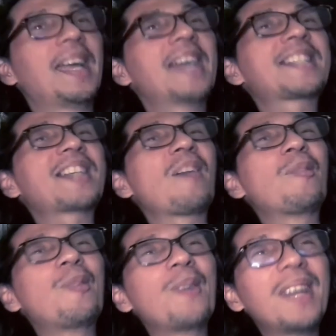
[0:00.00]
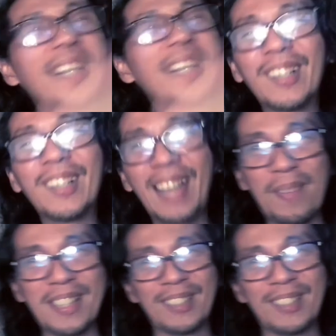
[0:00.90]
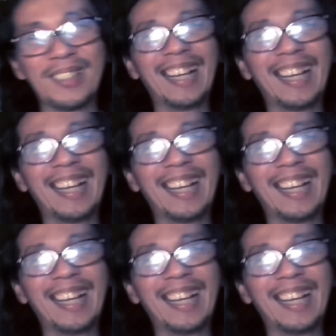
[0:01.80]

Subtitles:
it's a really good episode.